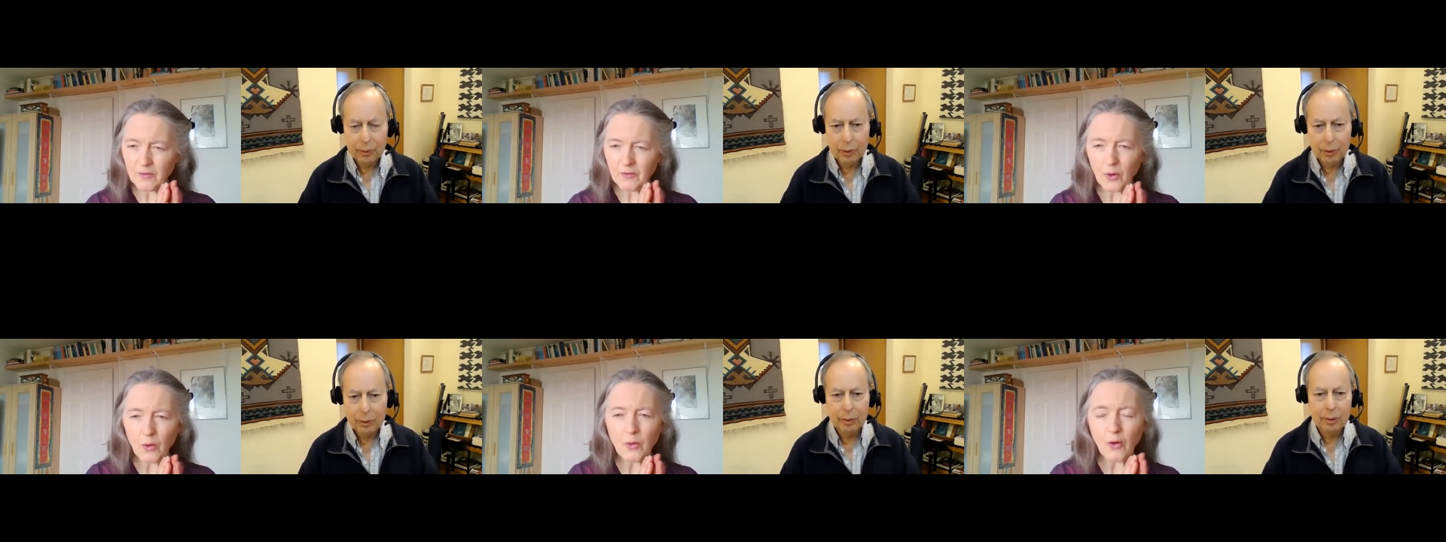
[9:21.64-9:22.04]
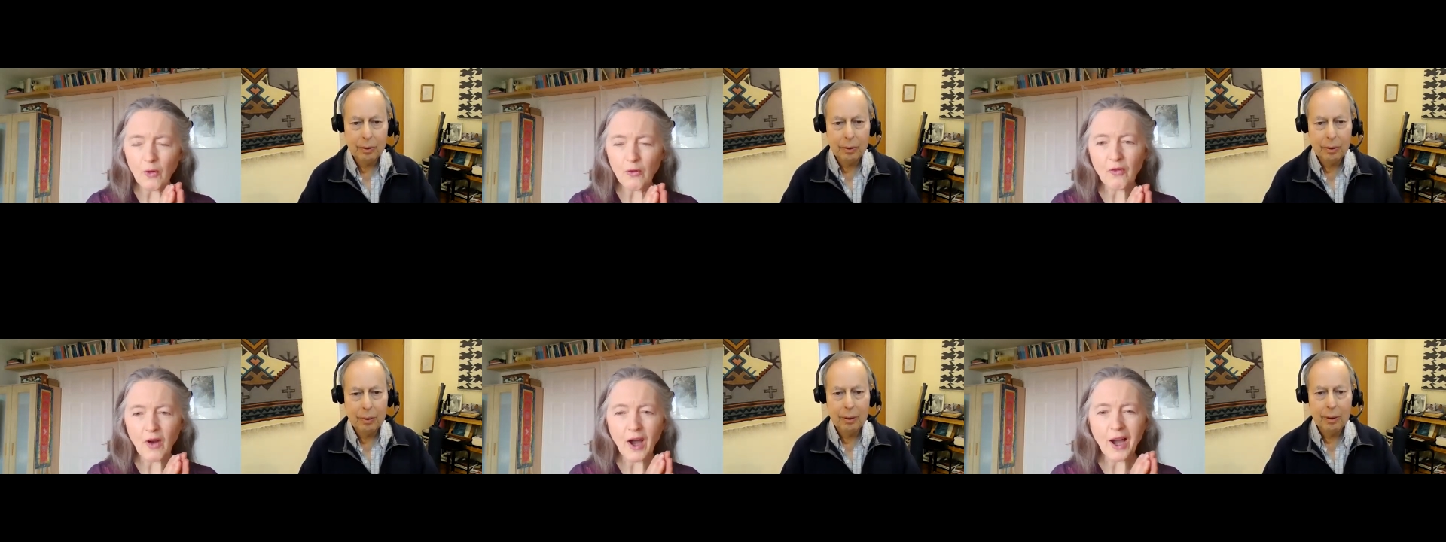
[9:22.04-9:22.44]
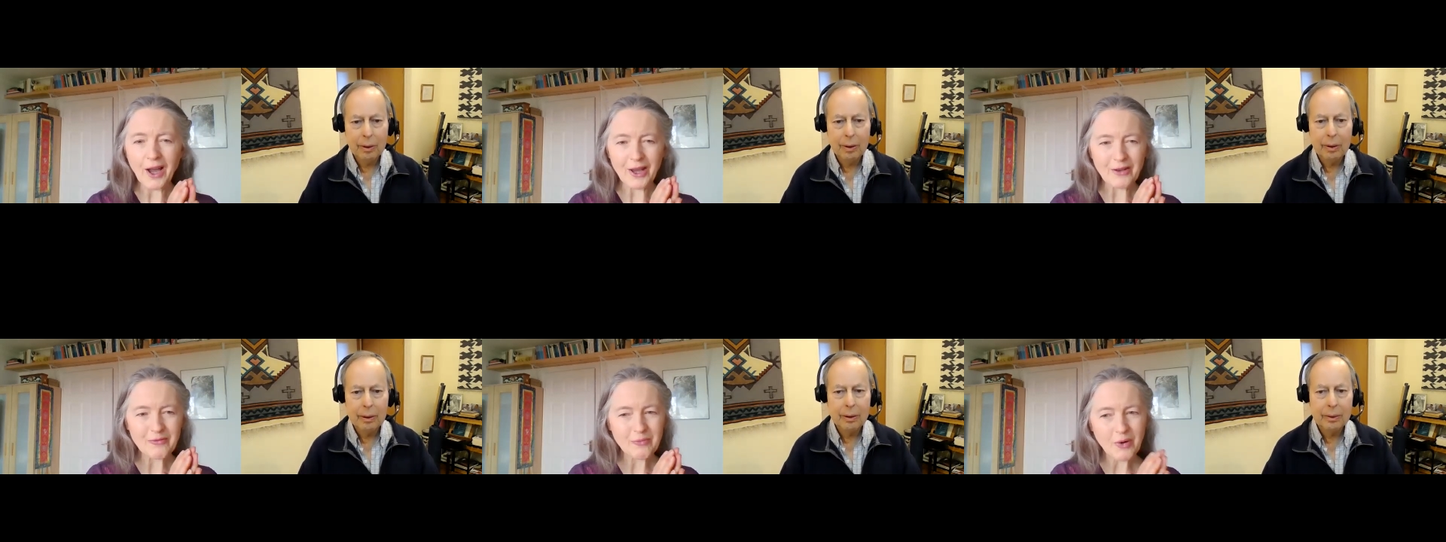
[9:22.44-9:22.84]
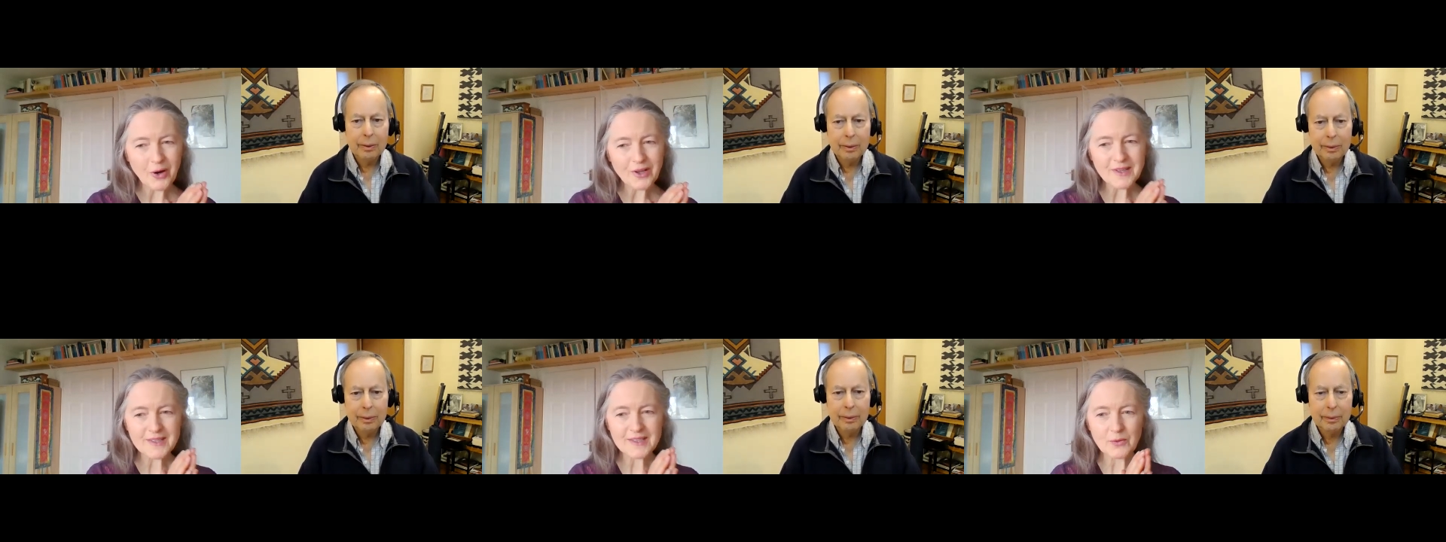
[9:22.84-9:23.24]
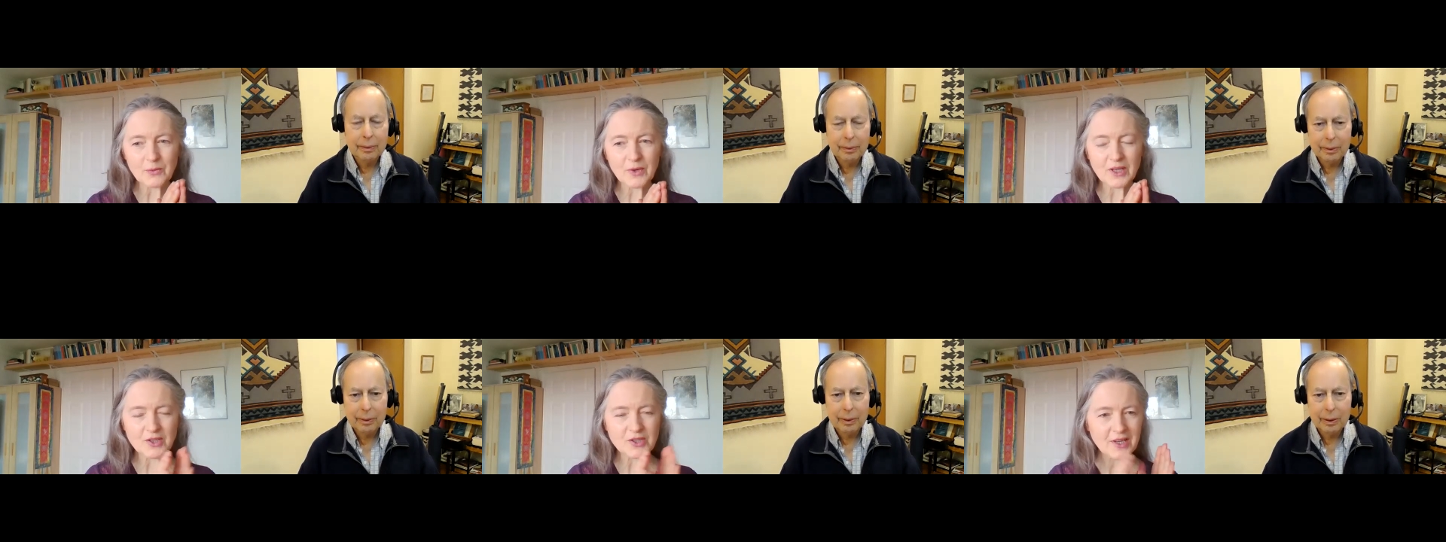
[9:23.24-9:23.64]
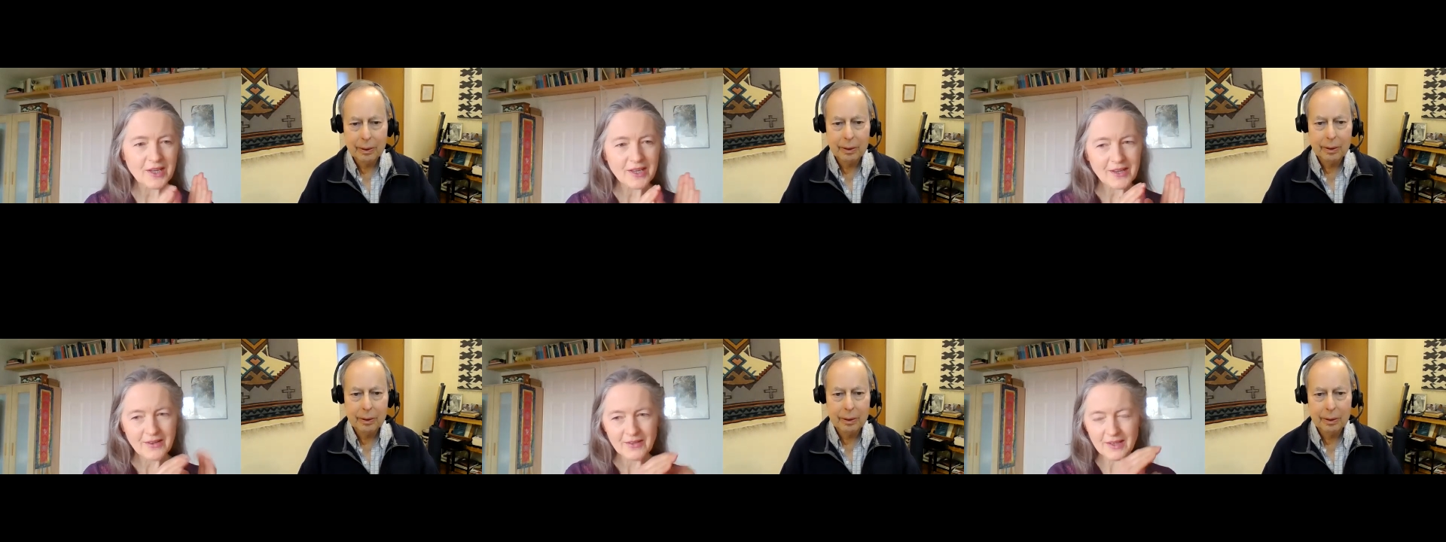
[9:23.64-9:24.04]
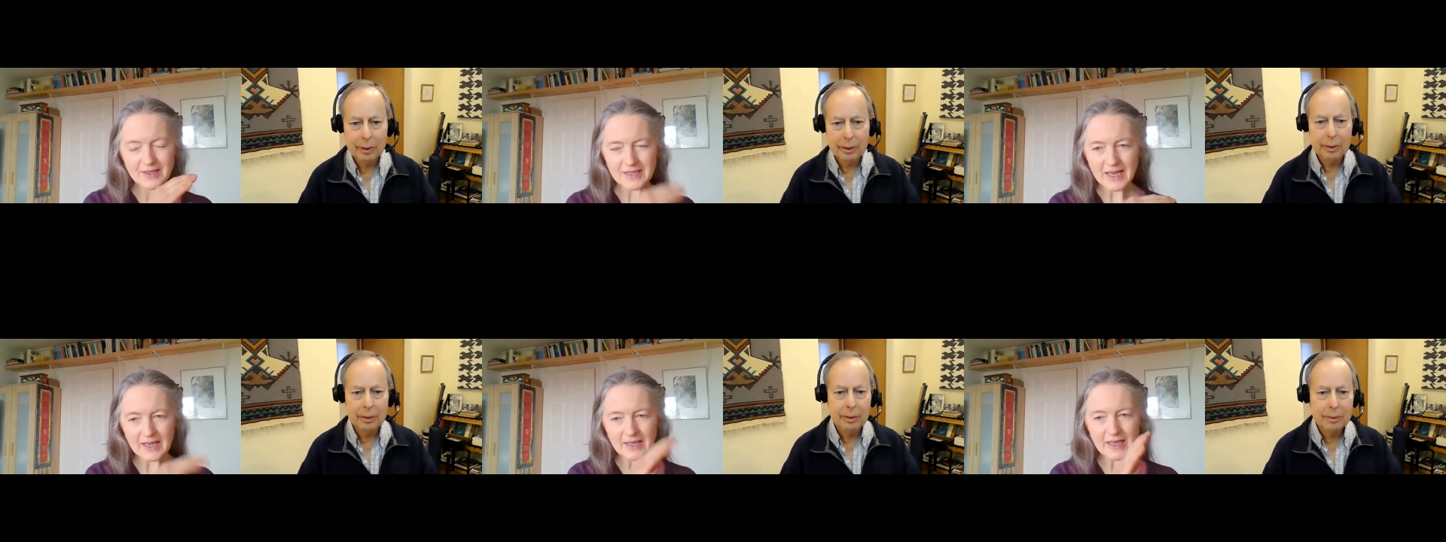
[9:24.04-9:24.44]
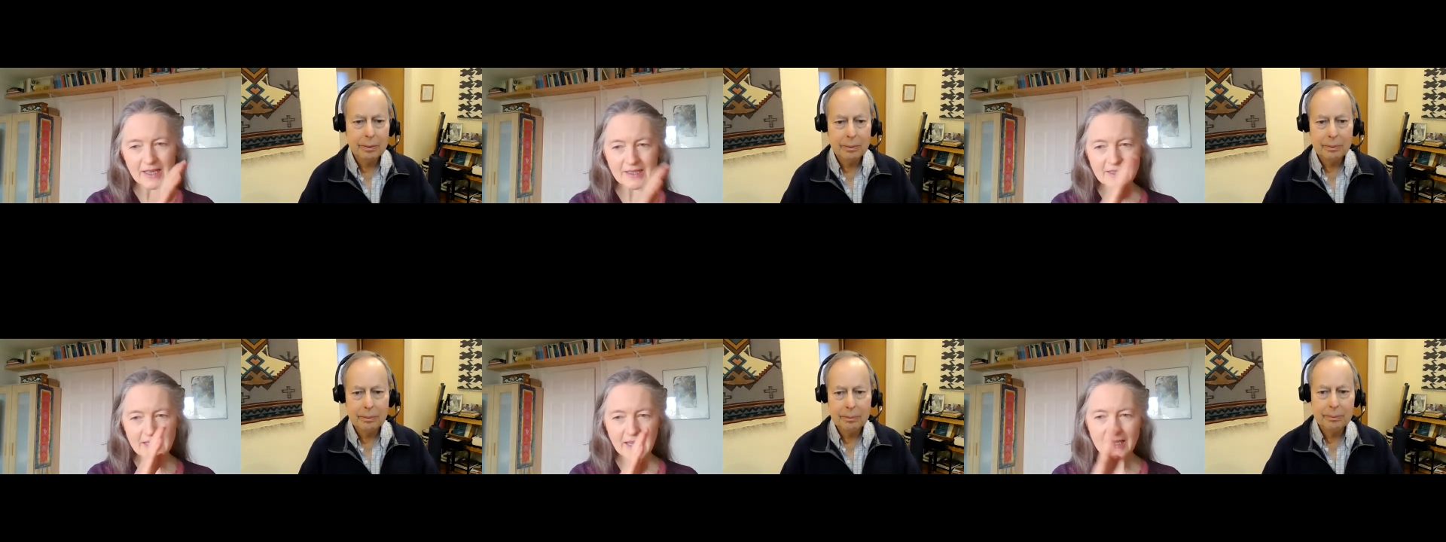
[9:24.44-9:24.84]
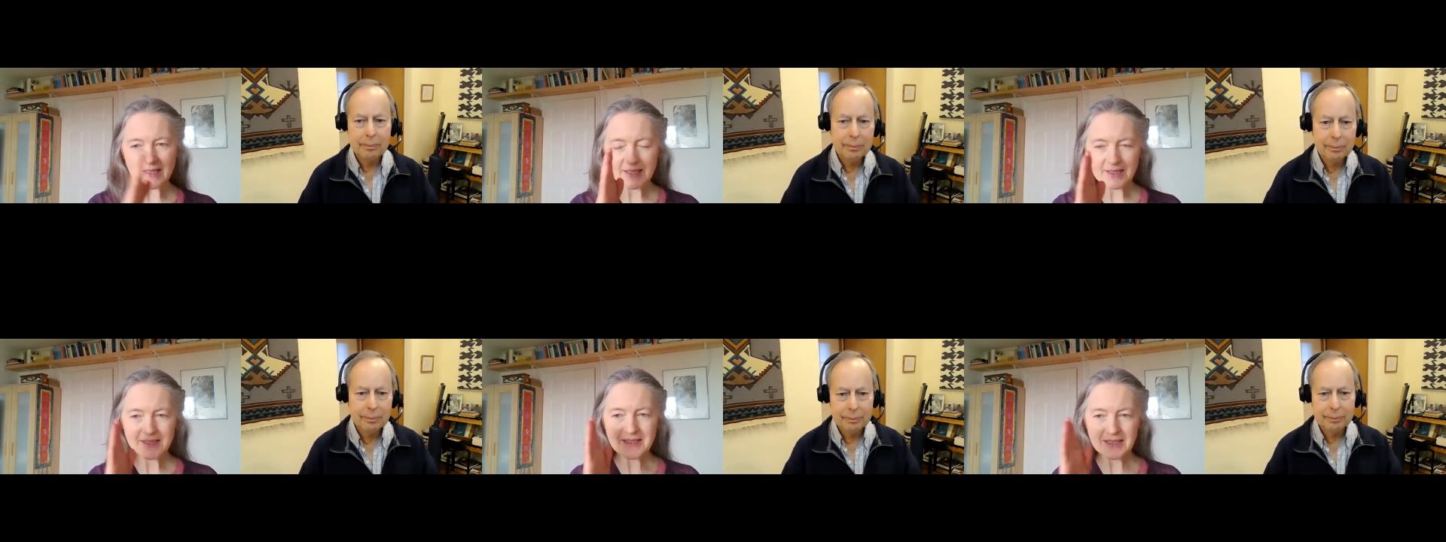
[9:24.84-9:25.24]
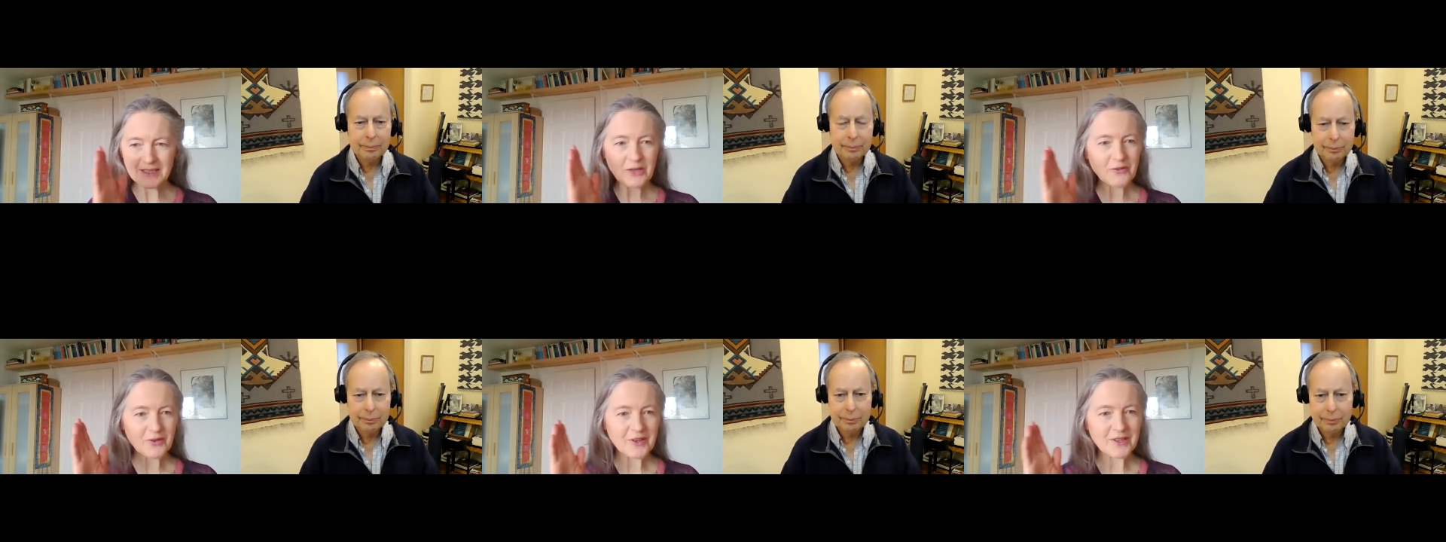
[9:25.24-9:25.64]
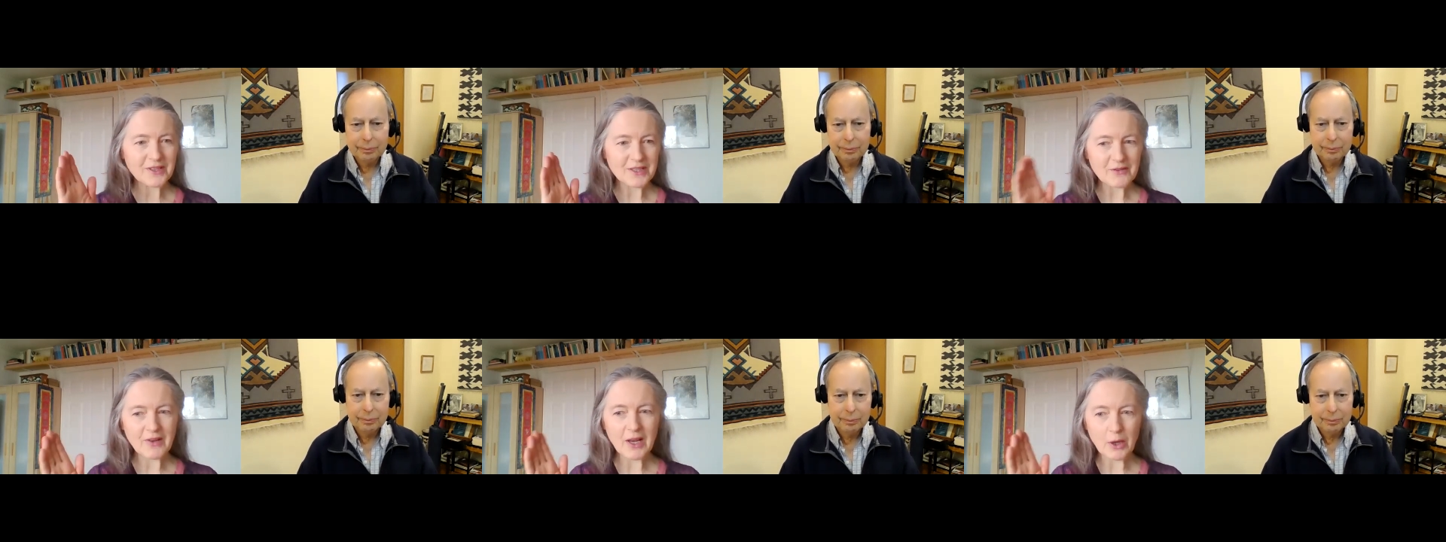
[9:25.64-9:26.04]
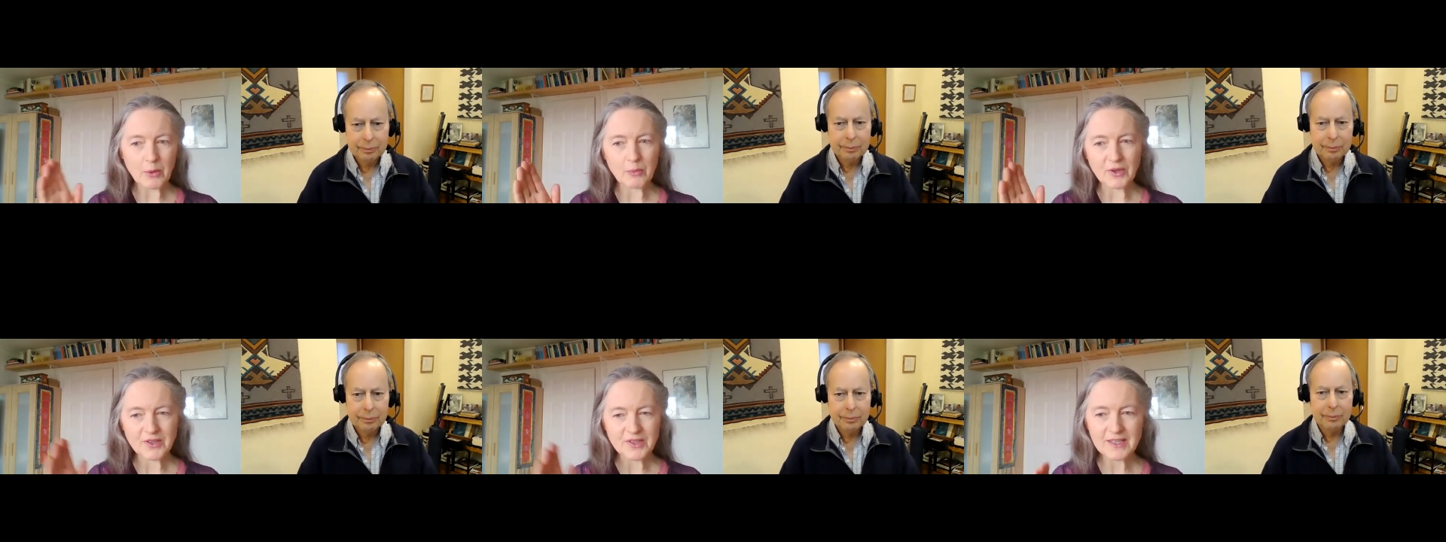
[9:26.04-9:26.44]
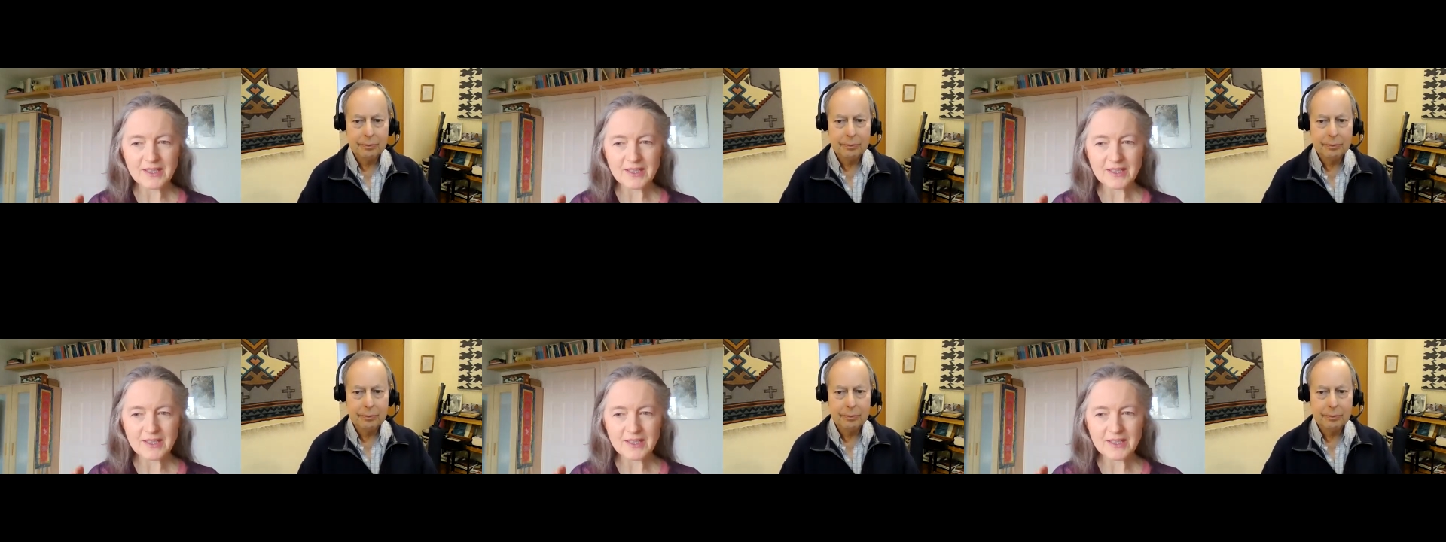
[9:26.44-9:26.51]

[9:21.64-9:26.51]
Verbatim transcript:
Speaker 1: four or five points at which the technique takes a significant development.